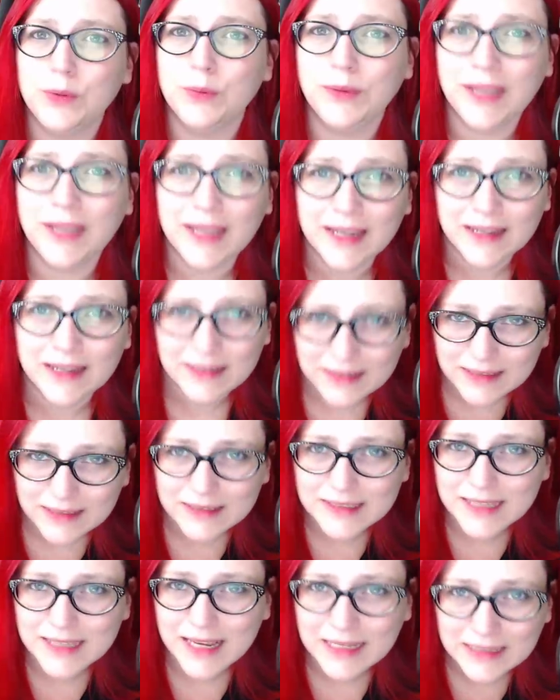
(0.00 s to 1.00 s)
can't
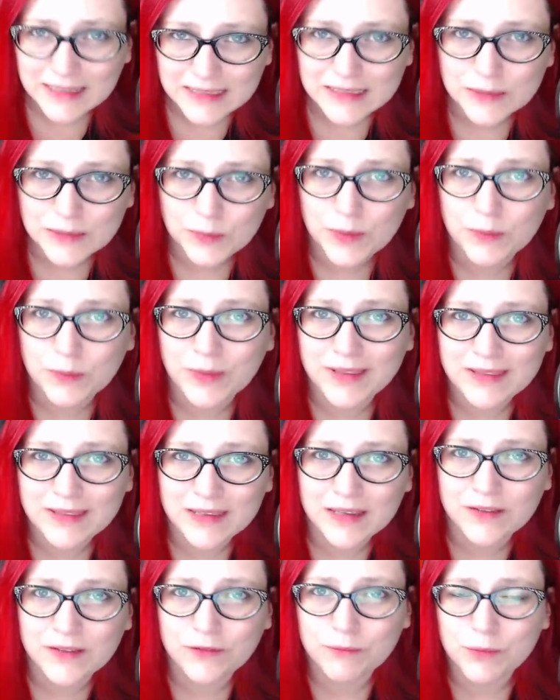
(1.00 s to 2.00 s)
silence what we
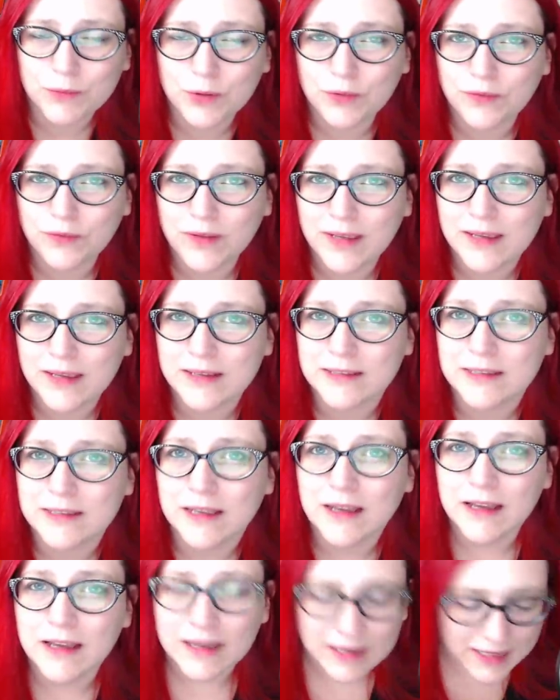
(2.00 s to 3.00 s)
think of movies.
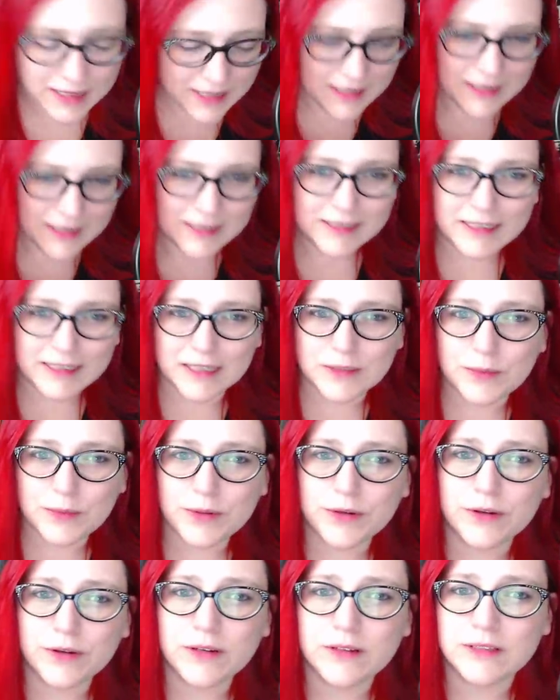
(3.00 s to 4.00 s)
Guess what?
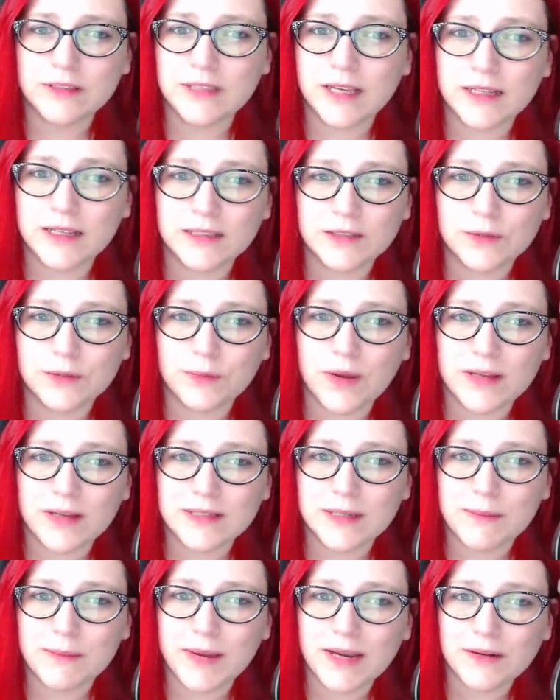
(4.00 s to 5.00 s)
You're going to silence the Rotten
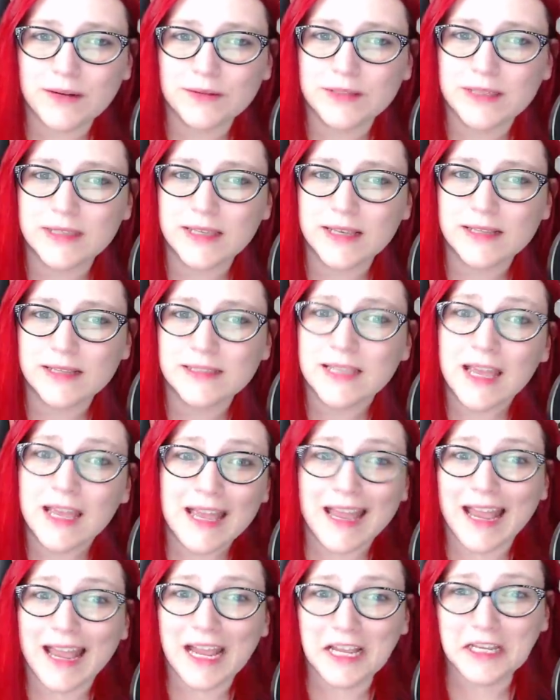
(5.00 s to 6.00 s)
Tomatoes things,
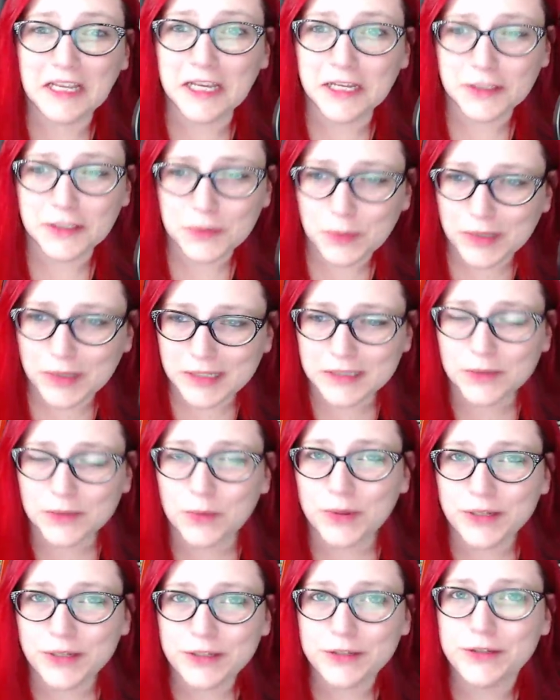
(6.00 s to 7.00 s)
and guess what it's
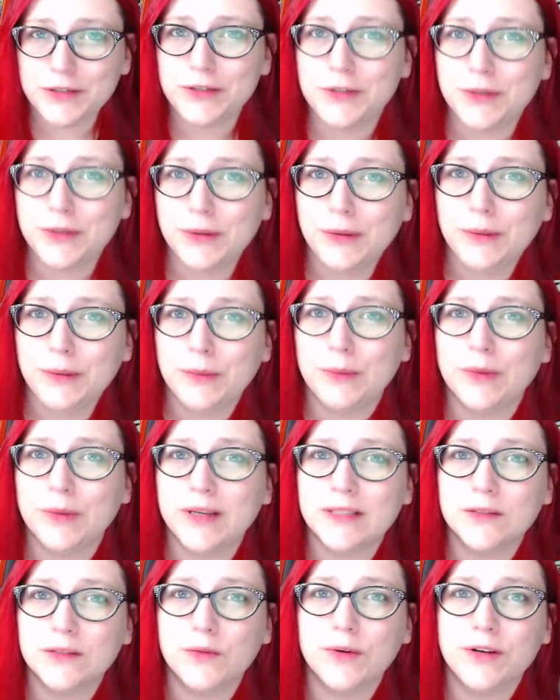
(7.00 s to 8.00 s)
going to do?
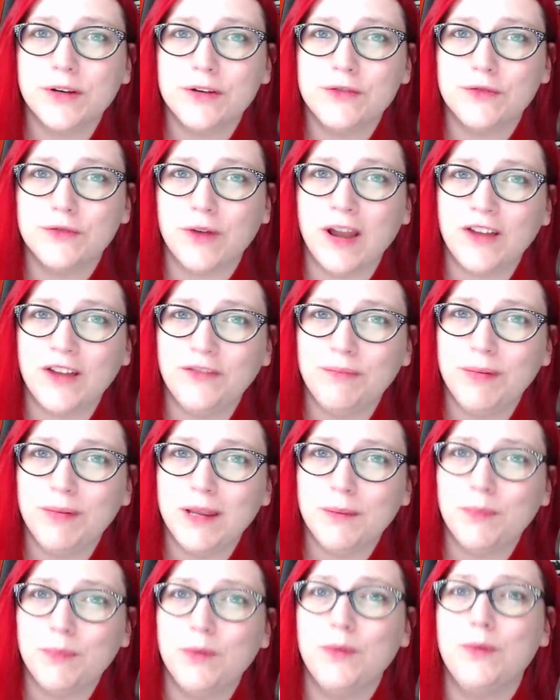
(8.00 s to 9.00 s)
It's going to drive
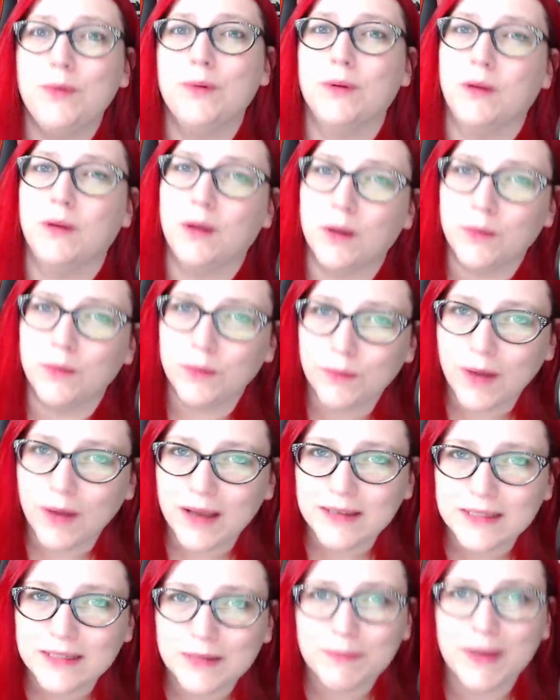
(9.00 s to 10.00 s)
people who go to
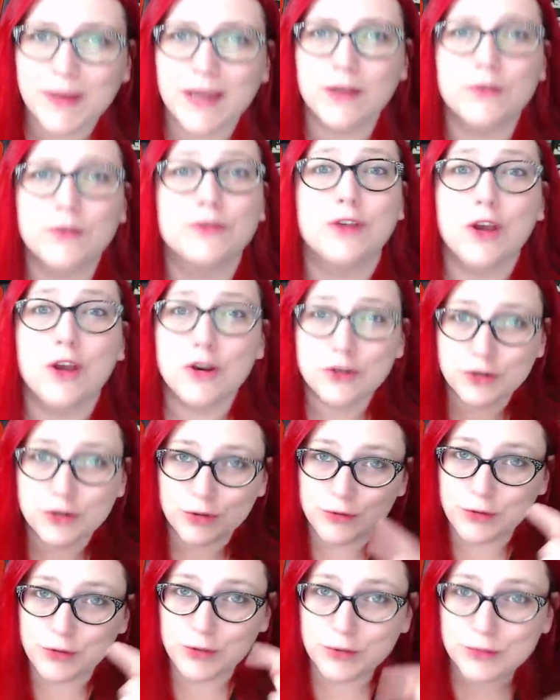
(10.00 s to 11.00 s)
Rotten Tomatoes
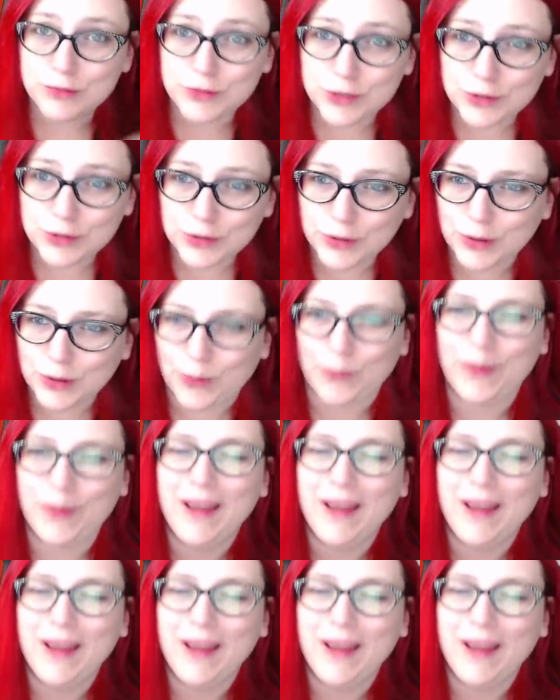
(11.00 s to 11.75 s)
to YouTube,